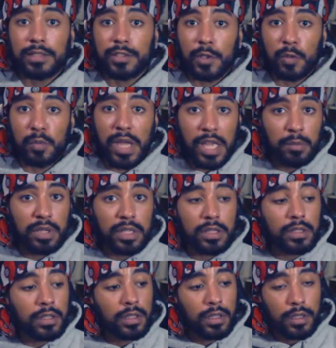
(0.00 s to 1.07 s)
So
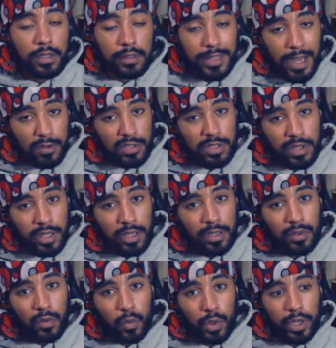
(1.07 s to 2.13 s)
maybe that was the
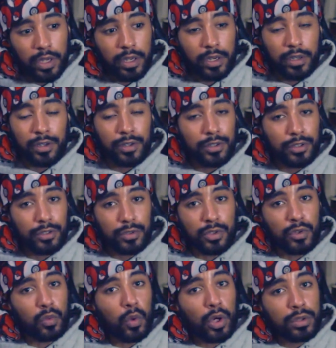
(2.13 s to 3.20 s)
thing where you
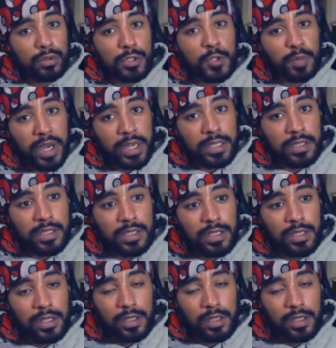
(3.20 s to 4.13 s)
can walk through spikes,